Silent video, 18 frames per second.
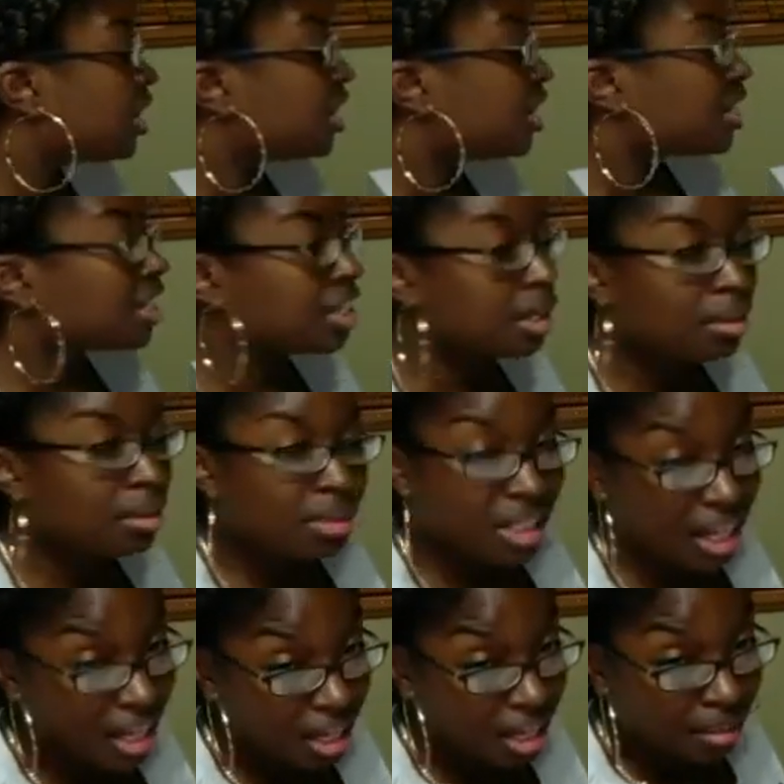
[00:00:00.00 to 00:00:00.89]

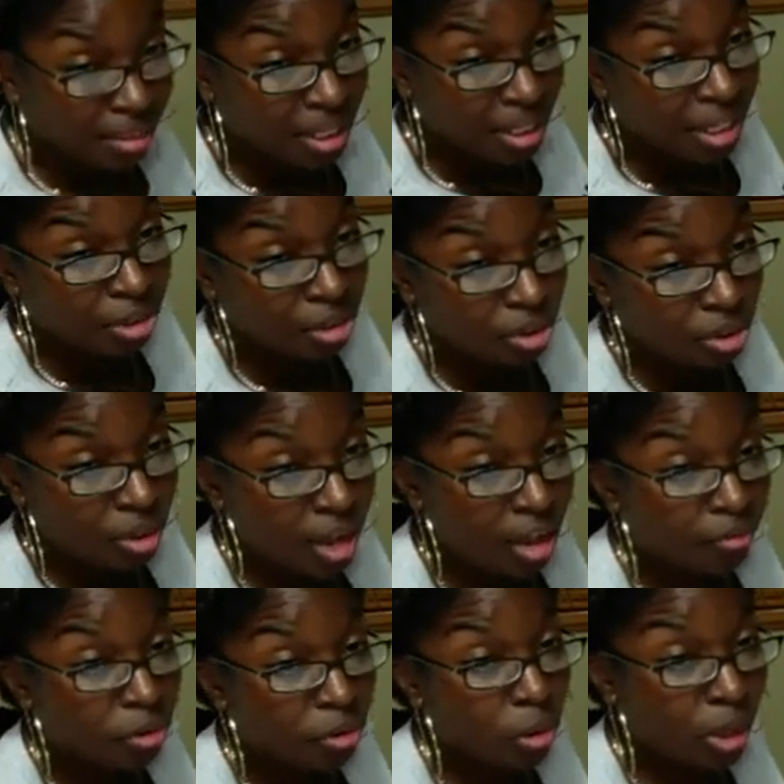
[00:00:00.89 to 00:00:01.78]
Sometimes they do have
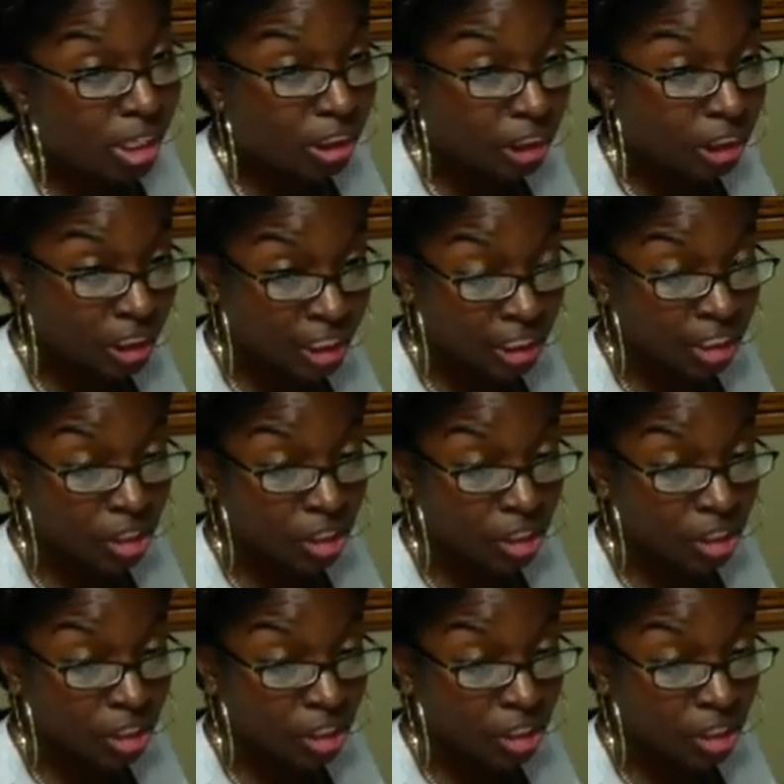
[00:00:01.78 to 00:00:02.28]
questions